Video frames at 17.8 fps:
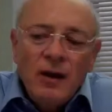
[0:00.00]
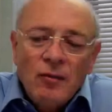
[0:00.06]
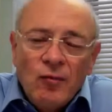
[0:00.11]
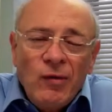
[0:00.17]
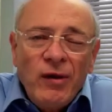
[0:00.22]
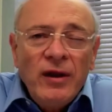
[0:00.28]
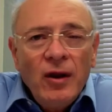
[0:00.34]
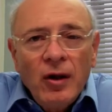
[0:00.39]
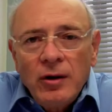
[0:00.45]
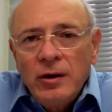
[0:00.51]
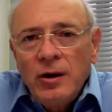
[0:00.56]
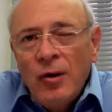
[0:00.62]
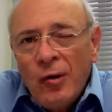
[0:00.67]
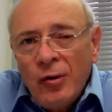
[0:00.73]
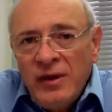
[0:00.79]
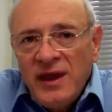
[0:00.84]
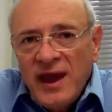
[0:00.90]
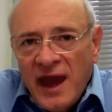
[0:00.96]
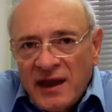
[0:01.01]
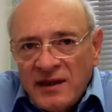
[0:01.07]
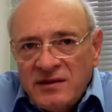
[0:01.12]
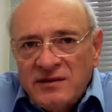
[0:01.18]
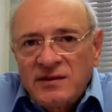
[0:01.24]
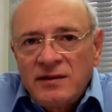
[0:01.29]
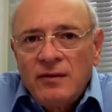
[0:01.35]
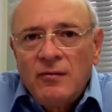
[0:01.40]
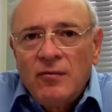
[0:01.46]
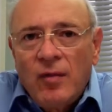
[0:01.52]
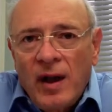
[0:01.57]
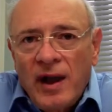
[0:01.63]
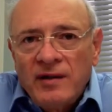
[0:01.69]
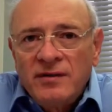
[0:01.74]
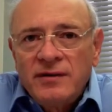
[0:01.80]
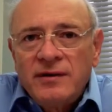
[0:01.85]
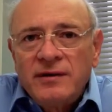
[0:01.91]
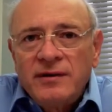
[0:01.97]
We don't know yet
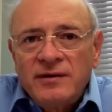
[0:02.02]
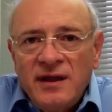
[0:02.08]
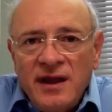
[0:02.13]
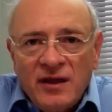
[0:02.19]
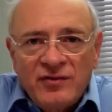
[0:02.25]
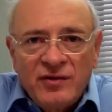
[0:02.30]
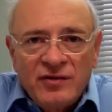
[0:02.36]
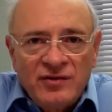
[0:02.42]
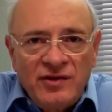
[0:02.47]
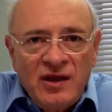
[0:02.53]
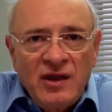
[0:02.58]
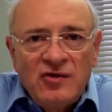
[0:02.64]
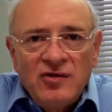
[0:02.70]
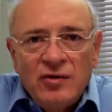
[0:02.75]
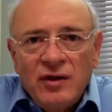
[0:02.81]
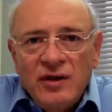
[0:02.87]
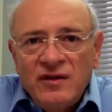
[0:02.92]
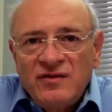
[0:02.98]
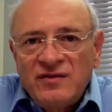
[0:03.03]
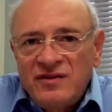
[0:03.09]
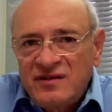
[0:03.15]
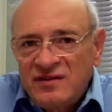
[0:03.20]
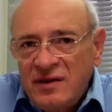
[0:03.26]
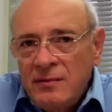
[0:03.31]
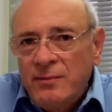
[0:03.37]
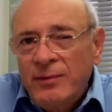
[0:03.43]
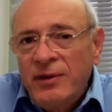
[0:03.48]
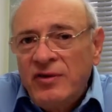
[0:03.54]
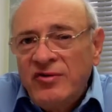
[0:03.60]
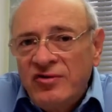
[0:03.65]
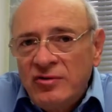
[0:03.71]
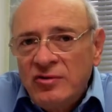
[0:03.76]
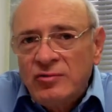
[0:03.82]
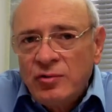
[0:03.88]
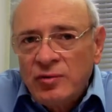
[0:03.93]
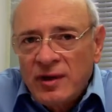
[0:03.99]
whether the association is simply
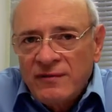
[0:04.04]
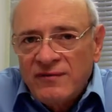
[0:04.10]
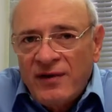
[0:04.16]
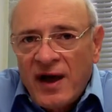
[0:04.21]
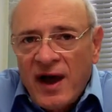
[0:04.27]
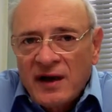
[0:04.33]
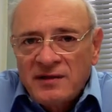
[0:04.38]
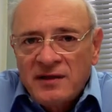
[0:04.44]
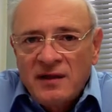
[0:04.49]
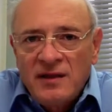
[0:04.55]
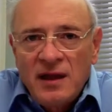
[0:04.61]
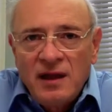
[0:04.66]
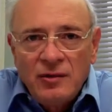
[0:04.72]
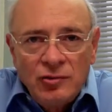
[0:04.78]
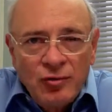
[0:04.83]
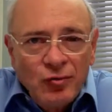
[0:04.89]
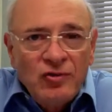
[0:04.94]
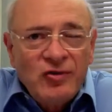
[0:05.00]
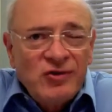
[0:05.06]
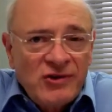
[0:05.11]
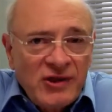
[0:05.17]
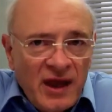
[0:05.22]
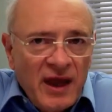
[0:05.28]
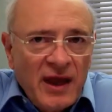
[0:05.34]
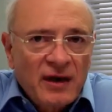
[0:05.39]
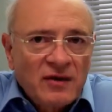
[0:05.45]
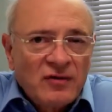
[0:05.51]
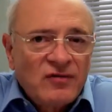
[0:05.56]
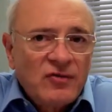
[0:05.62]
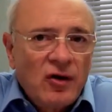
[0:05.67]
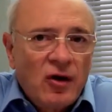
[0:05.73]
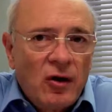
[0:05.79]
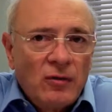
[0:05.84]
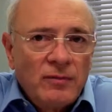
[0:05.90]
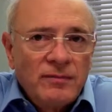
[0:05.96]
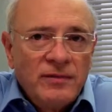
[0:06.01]
due to the fact that they do share
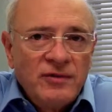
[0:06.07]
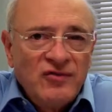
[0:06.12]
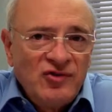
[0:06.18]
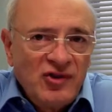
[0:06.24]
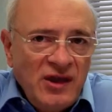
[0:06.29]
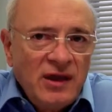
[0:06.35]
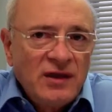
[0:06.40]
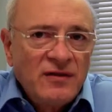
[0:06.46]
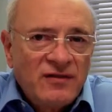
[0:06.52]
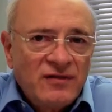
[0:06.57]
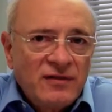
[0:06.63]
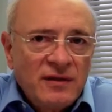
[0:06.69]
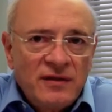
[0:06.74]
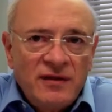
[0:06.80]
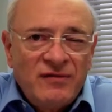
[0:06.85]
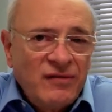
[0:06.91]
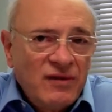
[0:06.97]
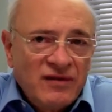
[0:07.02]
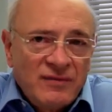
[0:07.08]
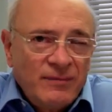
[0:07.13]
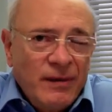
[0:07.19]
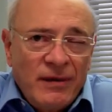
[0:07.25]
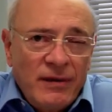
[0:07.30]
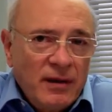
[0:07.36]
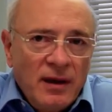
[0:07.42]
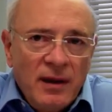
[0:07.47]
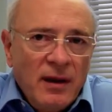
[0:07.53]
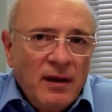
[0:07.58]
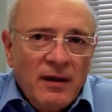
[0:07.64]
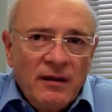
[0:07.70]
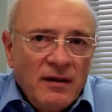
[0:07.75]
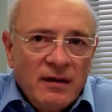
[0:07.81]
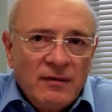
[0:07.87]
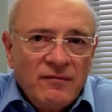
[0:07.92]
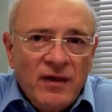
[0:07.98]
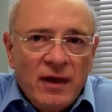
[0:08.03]
some genes. This has been
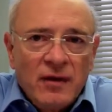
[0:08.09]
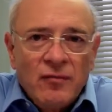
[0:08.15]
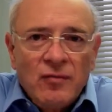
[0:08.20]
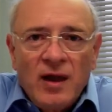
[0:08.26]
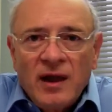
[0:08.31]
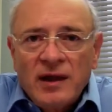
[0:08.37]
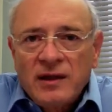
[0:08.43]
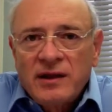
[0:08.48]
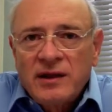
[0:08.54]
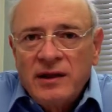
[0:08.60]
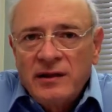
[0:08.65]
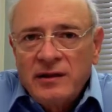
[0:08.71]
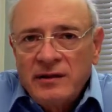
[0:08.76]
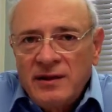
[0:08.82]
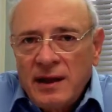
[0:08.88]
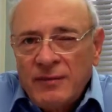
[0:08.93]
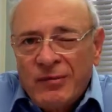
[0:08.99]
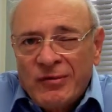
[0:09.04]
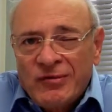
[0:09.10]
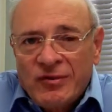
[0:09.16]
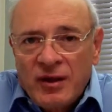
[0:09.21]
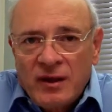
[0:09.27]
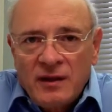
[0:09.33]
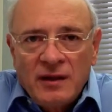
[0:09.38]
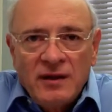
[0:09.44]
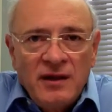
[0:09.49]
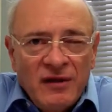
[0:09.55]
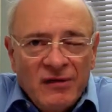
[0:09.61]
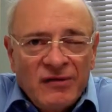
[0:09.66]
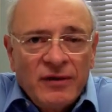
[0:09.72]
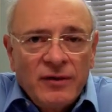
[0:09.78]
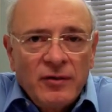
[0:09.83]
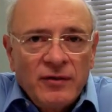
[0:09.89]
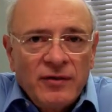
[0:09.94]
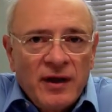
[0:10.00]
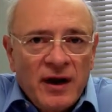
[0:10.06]
very well clearly demonstrated years
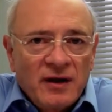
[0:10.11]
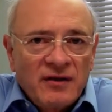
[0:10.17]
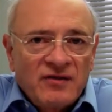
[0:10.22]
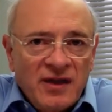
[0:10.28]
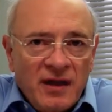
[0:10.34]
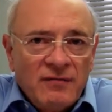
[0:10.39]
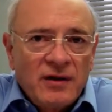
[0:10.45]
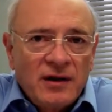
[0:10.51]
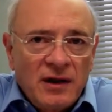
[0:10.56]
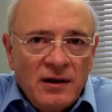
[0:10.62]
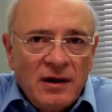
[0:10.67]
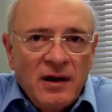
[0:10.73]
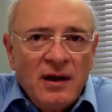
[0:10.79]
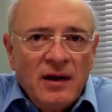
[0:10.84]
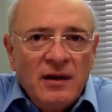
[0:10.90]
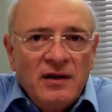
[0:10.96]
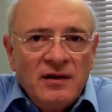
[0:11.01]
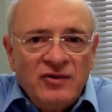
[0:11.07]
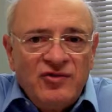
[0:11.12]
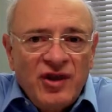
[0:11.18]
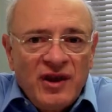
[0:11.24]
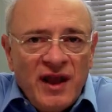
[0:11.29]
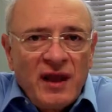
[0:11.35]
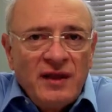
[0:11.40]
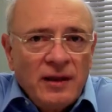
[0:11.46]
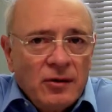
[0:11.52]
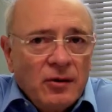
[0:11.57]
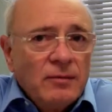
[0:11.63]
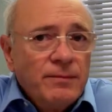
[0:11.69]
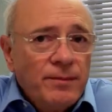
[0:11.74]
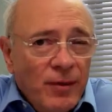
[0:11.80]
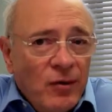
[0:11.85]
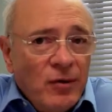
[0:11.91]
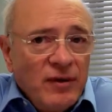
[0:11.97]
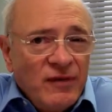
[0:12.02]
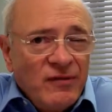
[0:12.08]
ago. There are several genetic
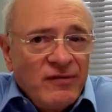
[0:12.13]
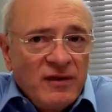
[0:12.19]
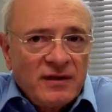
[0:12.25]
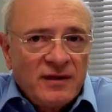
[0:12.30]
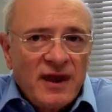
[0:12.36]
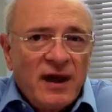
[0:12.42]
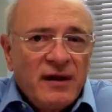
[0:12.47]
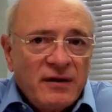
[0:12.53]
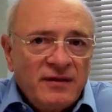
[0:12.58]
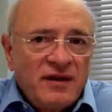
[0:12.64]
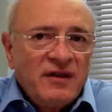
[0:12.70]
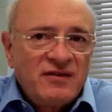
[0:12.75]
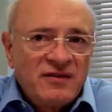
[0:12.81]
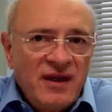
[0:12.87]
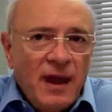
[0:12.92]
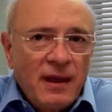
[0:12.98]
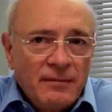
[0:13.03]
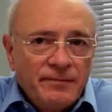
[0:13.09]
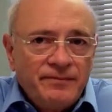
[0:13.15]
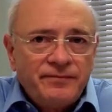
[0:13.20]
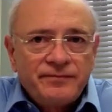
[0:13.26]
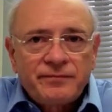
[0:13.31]
components that are the same